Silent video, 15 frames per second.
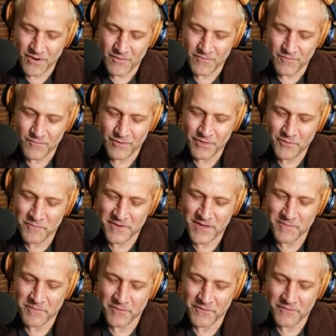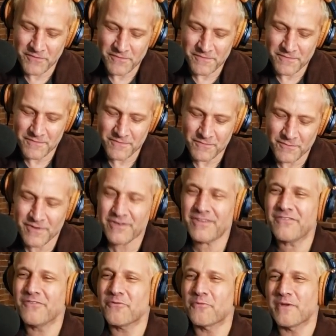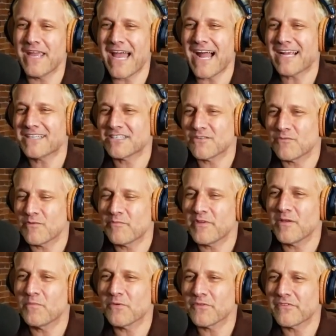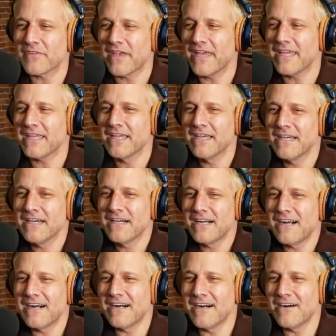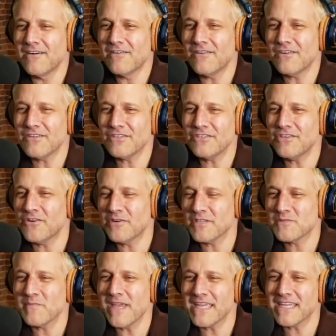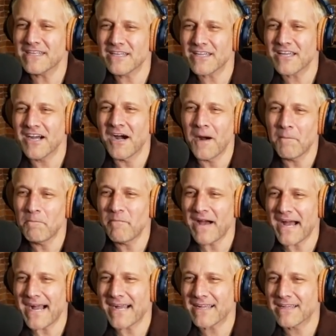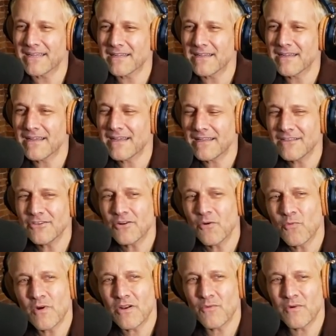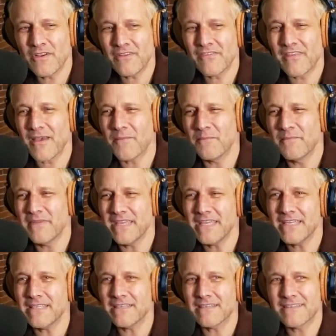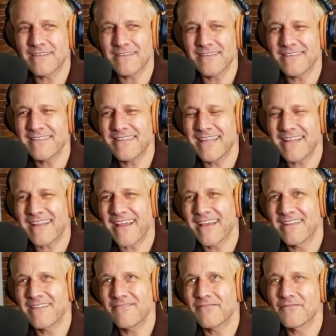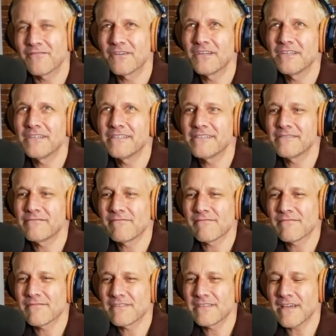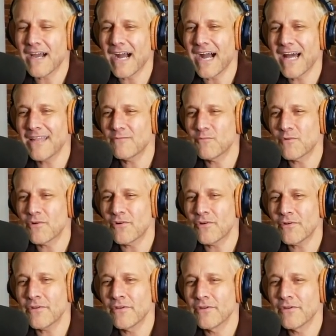what is your reaction when people say, he's making a comeback? What does that mean? Isn't that kind of an odd word?